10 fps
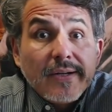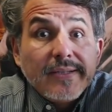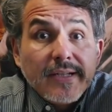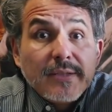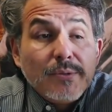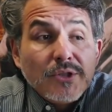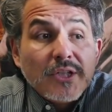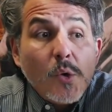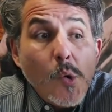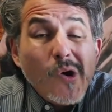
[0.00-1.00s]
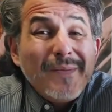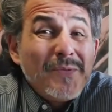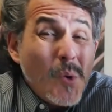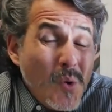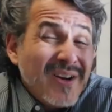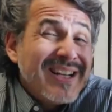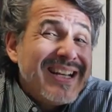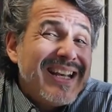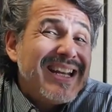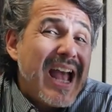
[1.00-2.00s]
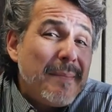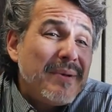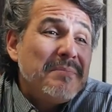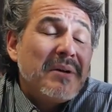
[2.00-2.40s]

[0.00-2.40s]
I think it's bullshit," or "or it happened,